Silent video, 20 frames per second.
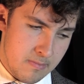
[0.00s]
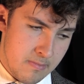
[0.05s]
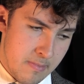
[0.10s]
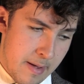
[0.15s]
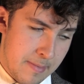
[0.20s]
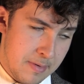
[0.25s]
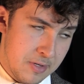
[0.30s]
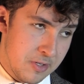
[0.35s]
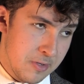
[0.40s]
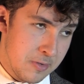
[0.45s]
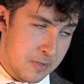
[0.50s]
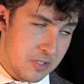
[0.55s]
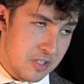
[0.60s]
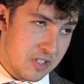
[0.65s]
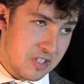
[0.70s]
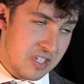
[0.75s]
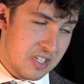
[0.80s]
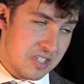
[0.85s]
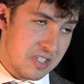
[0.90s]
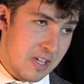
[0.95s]
Maybe she was
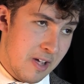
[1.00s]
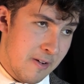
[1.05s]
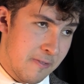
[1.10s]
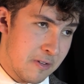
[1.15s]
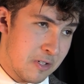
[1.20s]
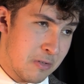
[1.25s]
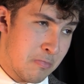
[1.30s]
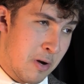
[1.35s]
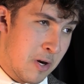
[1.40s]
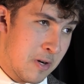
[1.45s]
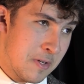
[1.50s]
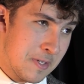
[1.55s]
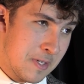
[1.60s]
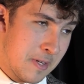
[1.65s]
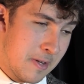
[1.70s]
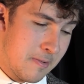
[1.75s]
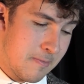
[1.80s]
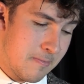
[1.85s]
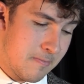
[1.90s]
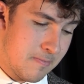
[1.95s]
just a selfish person.